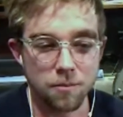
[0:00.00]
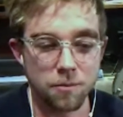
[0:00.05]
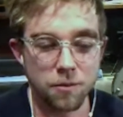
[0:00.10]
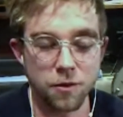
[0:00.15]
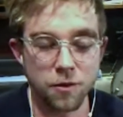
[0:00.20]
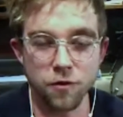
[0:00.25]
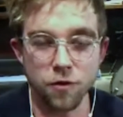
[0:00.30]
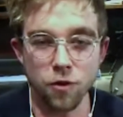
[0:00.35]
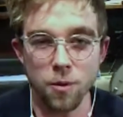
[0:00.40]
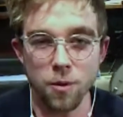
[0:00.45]

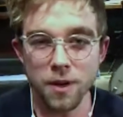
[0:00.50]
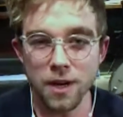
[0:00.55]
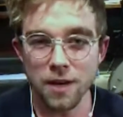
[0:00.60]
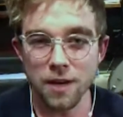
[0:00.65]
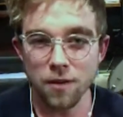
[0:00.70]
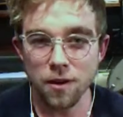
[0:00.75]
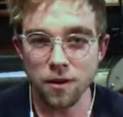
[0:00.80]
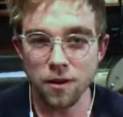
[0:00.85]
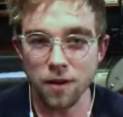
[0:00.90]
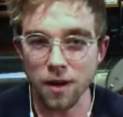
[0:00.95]
before we
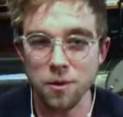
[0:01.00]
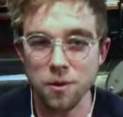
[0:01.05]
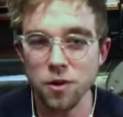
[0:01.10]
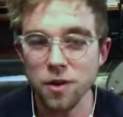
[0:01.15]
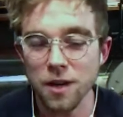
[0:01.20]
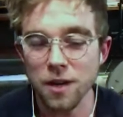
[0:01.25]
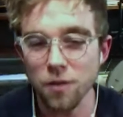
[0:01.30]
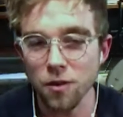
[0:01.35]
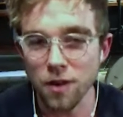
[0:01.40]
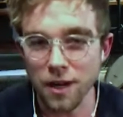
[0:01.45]
never i mean you
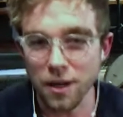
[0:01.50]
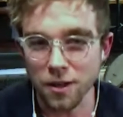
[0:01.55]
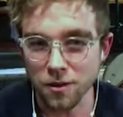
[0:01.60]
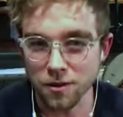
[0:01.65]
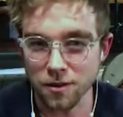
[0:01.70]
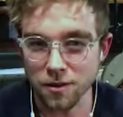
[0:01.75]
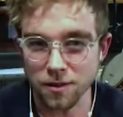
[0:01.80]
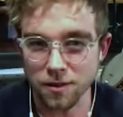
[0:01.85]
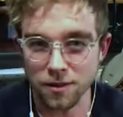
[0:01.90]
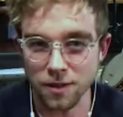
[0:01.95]
never really
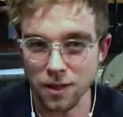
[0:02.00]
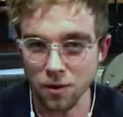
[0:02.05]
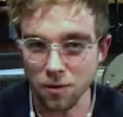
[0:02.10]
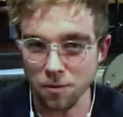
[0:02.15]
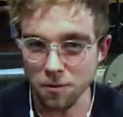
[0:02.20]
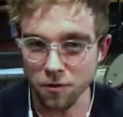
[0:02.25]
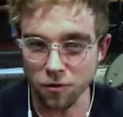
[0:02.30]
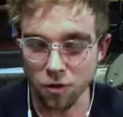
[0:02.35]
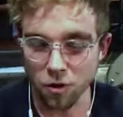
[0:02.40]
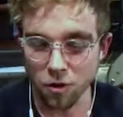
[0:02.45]
used to see anyone
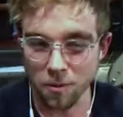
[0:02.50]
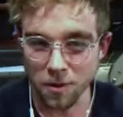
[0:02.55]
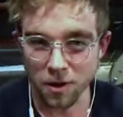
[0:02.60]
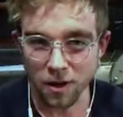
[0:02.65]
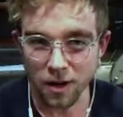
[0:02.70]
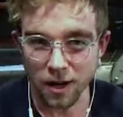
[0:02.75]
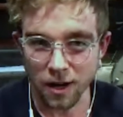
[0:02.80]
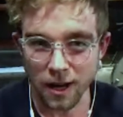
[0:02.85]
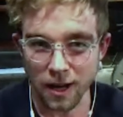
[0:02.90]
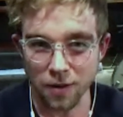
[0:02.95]
performing
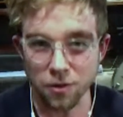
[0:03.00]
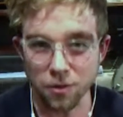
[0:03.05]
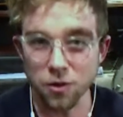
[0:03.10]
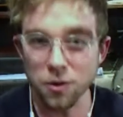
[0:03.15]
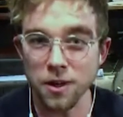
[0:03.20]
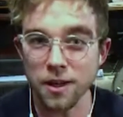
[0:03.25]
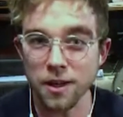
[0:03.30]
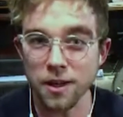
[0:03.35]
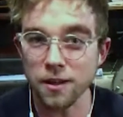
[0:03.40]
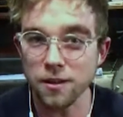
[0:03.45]
online or
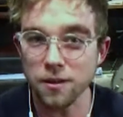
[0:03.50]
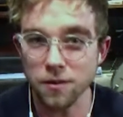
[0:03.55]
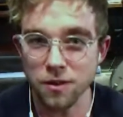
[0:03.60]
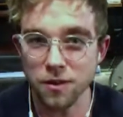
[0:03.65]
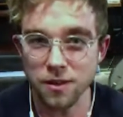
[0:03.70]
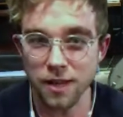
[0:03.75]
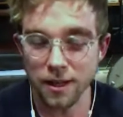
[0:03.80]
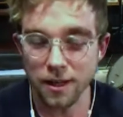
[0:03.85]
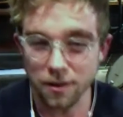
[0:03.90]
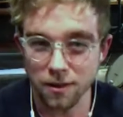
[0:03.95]
doing interviews
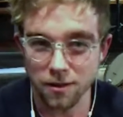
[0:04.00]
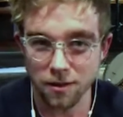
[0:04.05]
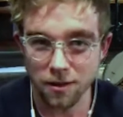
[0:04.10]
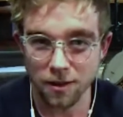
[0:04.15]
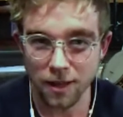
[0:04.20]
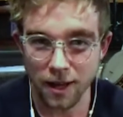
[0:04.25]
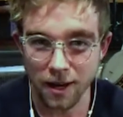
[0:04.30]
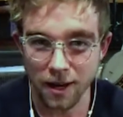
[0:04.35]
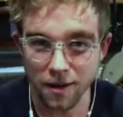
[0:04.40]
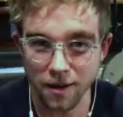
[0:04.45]
like this
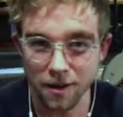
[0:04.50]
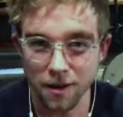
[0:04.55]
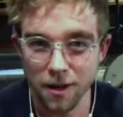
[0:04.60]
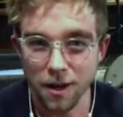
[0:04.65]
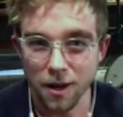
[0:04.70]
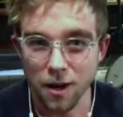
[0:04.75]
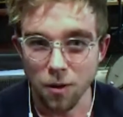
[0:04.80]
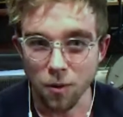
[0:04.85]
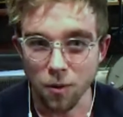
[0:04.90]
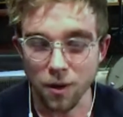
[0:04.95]
online
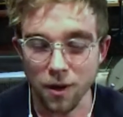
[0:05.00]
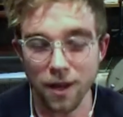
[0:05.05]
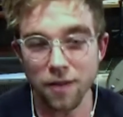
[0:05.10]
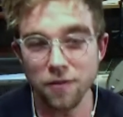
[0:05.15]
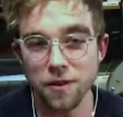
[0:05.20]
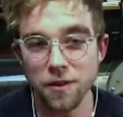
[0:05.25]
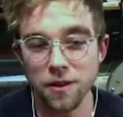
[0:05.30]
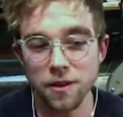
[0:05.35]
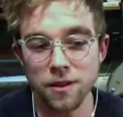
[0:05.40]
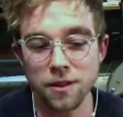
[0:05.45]
what i
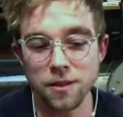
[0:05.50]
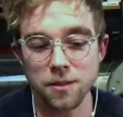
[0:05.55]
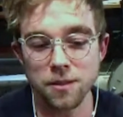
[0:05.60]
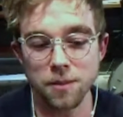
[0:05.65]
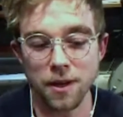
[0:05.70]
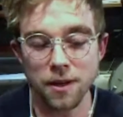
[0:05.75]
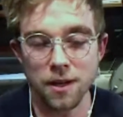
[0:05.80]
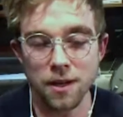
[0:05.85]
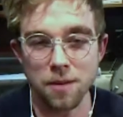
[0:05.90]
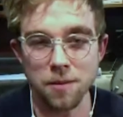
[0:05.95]
feel this
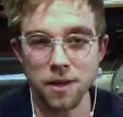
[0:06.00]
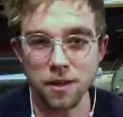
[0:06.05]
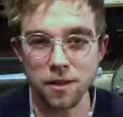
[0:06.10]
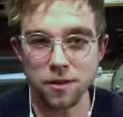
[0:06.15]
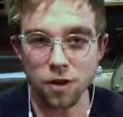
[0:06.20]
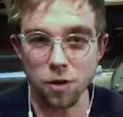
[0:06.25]
pandemic has